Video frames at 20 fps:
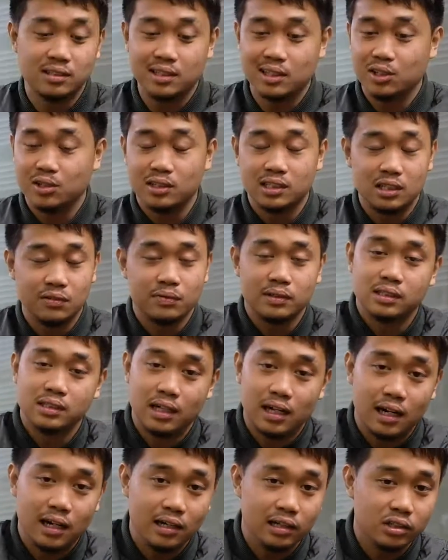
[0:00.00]
set yourself
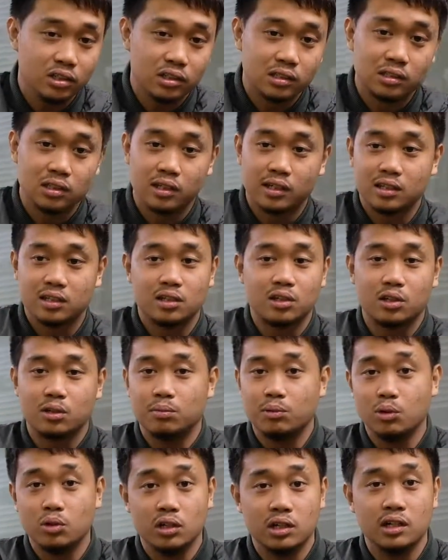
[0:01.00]
aside and just look at the
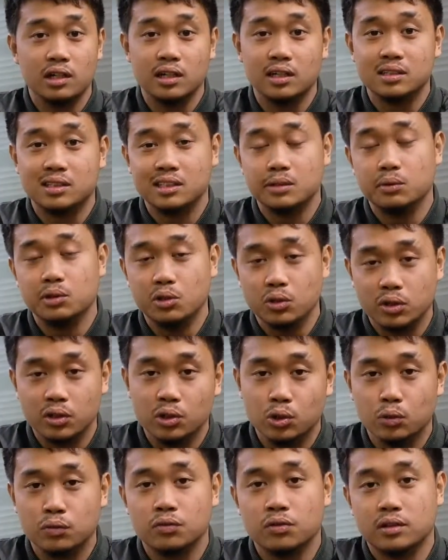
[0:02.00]
community and see what you can
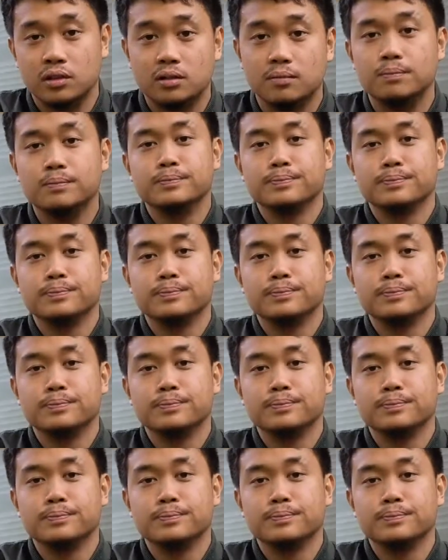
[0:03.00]
do for them.